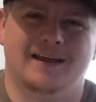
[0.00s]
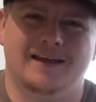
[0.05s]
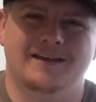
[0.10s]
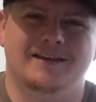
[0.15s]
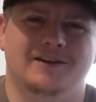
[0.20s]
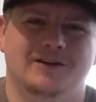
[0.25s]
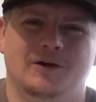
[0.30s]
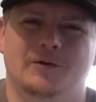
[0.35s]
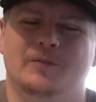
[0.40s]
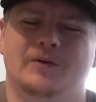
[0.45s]

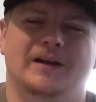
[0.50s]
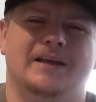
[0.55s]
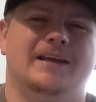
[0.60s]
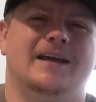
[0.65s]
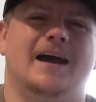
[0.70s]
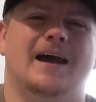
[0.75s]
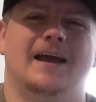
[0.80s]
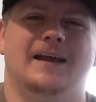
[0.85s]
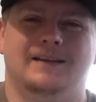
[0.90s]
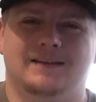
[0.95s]
You don't want a
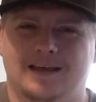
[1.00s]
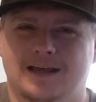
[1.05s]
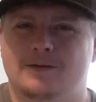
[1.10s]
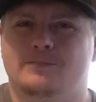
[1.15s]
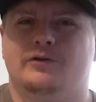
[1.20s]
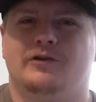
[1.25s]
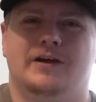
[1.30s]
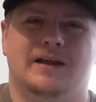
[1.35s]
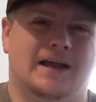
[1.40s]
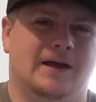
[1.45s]
guy
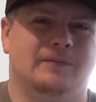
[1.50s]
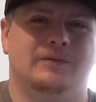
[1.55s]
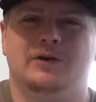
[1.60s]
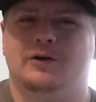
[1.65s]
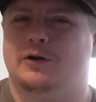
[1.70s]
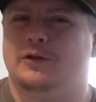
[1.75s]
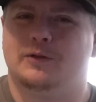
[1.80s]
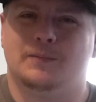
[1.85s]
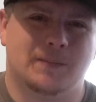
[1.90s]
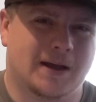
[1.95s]
laboring out
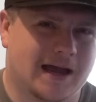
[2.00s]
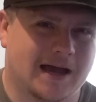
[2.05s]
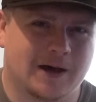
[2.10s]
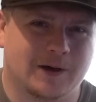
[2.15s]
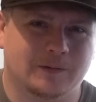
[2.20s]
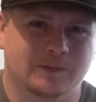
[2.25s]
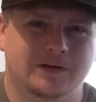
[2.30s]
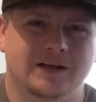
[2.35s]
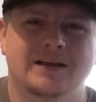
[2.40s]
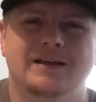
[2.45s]
there on the
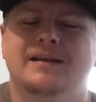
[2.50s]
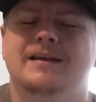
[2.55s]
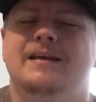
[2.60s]
mound.